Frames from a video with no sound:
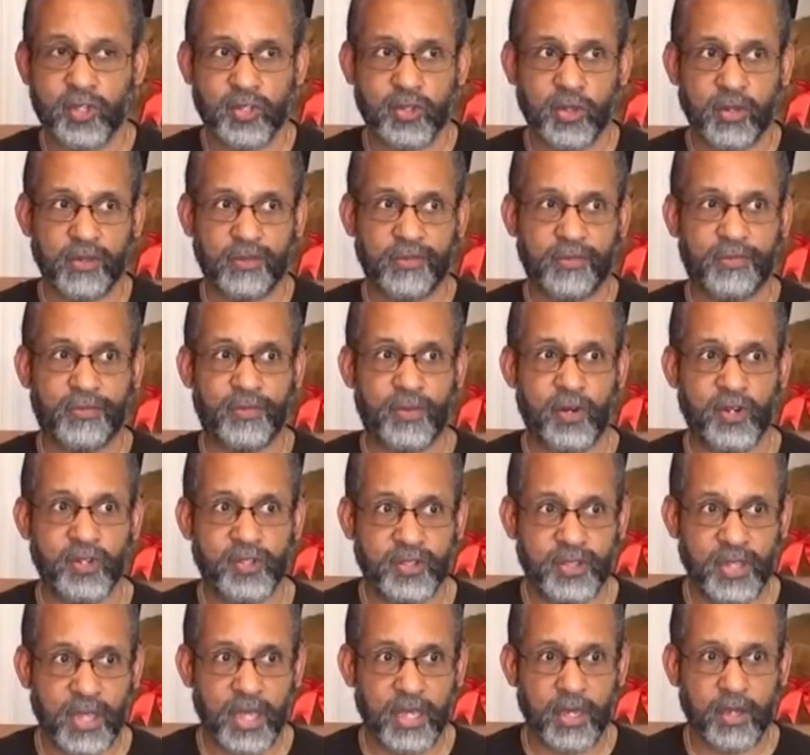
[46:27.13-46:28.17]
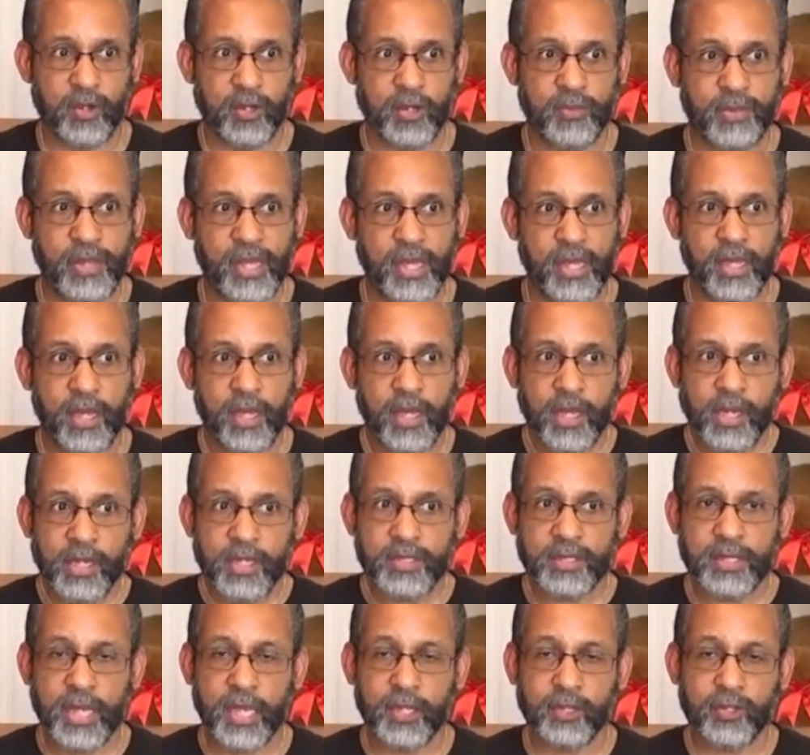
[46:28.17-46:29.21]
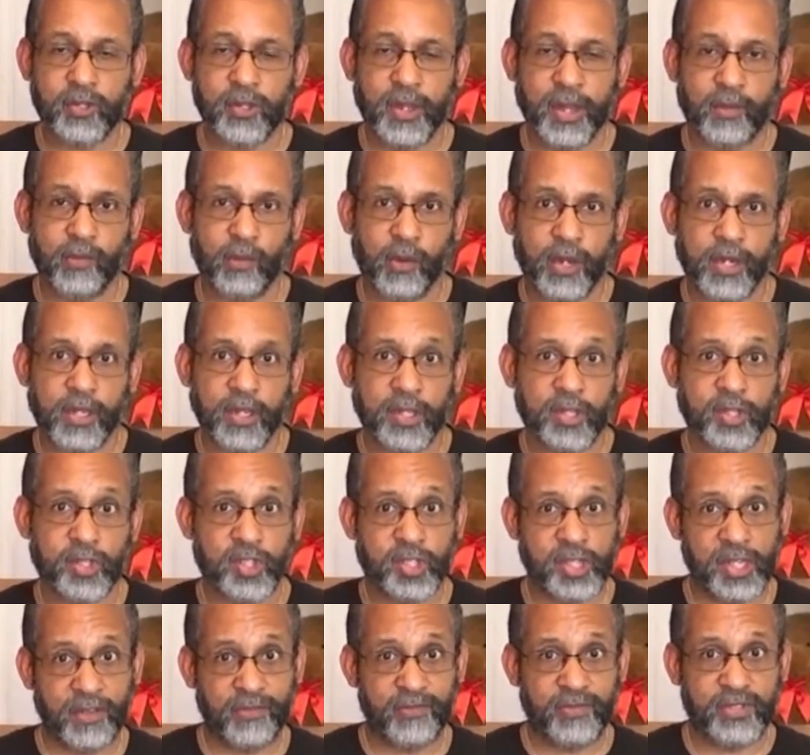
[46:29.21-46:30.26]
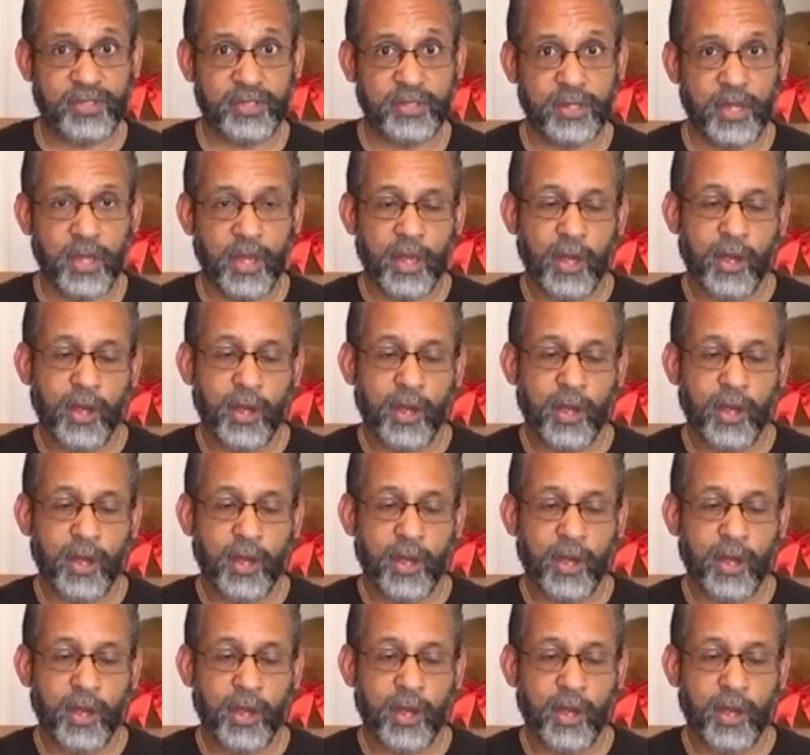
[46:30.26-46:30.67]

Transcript: So the first thing could be saying to like one of the shifts